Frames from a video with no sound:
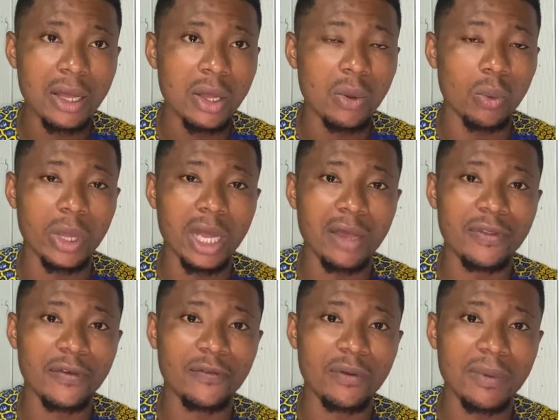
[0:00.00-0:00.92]
We have the
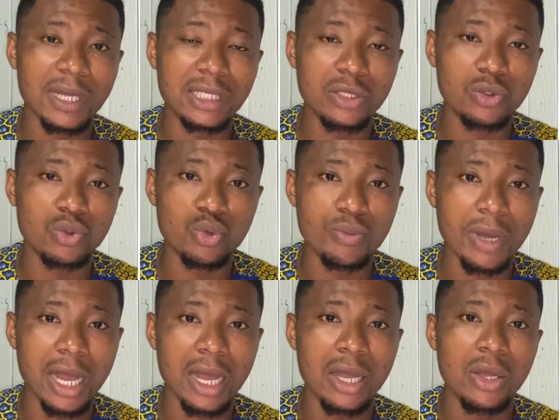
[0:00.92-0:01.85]
formatting
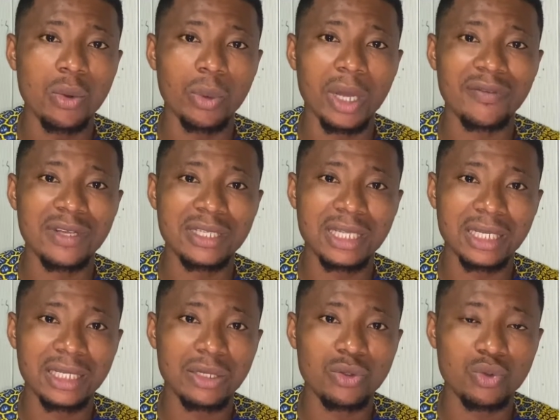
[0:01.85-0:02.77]
toolbar. We have the
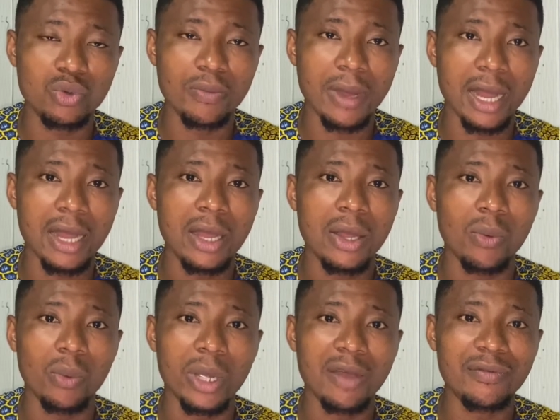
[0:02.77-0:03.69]
standard toolbar. We
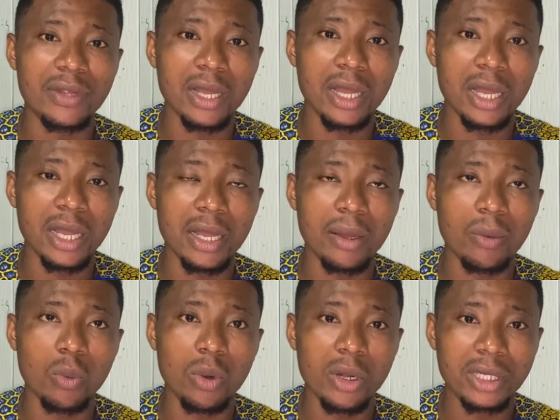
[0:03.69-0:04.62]
have the
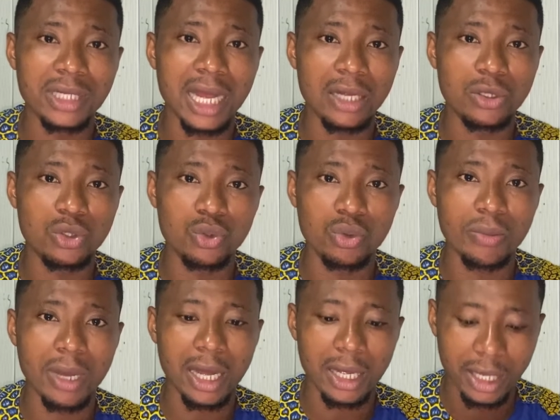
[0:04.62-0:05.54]
word art
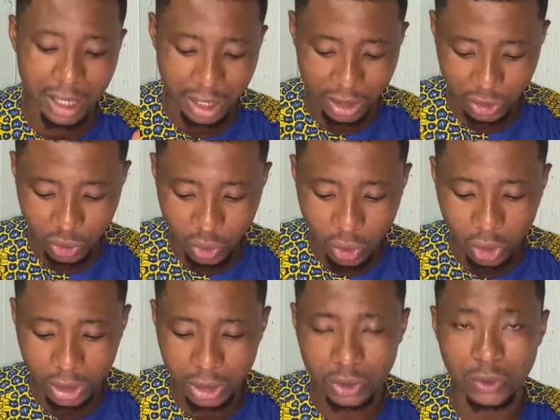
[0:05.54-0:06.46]
toolbar, and so on
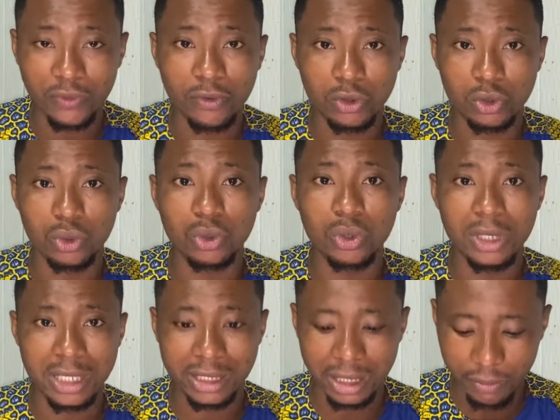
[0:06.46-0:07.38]
and so forth. So we know the
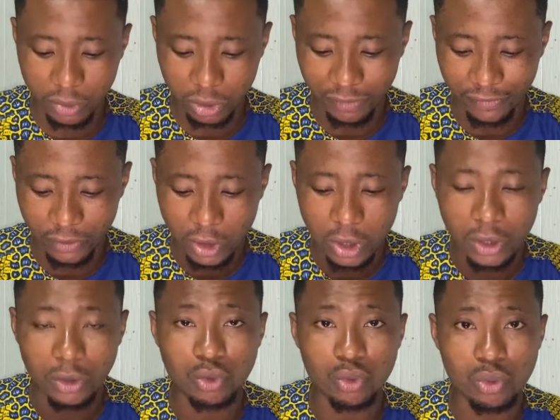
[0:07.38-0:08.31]
examples of
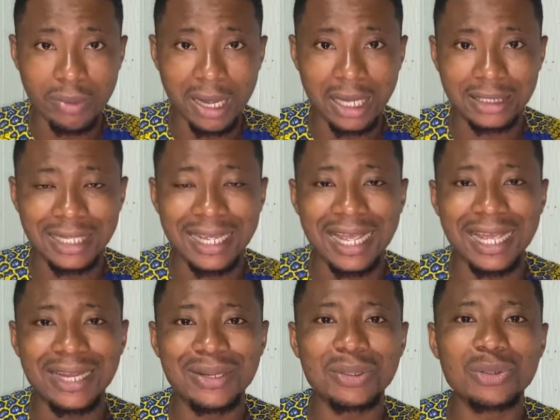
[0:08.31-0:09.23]
toolbars,
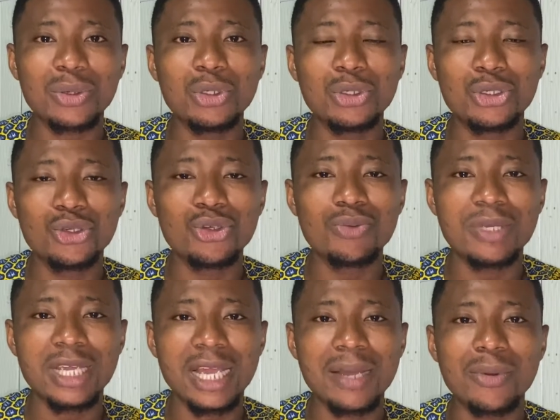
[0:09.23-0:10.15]
and also you should
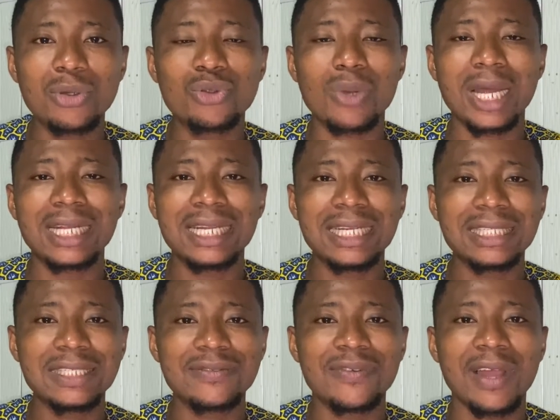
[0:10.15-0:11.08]
be able to
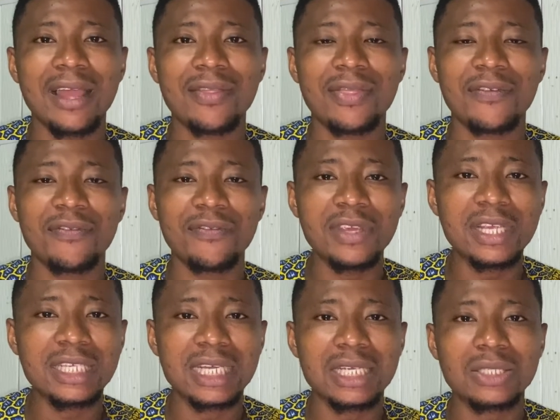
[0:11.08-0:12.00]
identify the
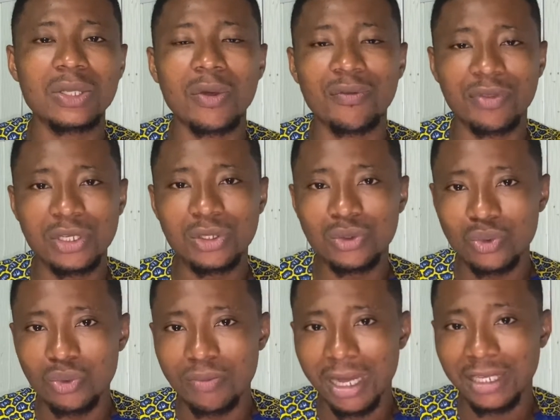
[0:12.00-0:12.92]
features of these toolbars.